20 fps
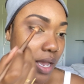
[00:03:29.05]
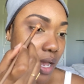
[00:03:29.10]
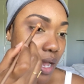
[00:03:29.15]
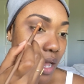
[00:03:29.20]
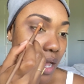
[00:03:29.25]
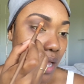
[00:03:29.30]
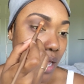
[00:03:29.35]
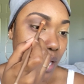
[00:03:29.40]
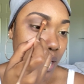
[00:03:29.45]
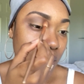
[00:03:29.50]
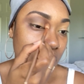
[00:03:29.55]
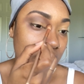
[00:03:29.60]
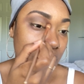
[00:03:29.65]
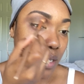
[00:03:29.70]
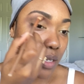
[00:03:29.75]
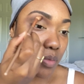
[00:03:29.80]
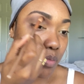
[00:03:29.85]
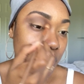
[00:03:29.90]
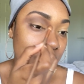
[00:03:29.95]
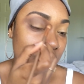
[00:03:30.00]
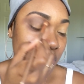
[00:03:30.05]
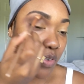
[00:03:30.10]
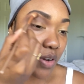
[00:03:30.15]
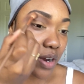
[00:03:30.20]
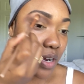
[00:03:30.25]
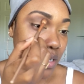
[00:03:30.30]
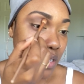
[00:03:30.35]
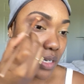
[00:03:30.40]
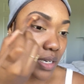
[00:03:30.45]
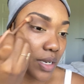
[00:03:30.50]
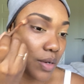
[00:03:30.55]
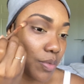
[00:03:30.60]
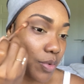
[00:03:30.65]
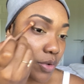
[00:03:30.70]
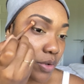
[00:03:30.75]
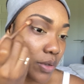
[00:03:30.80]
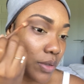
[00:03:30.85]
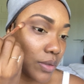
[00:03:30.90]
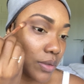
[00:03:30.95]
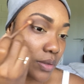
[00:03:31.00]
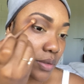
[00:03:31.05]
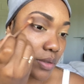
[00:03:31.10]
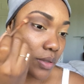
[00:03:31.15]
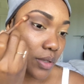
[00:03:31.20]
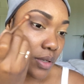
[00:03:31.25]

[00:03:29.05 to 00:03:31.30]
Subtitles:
I can be very liberal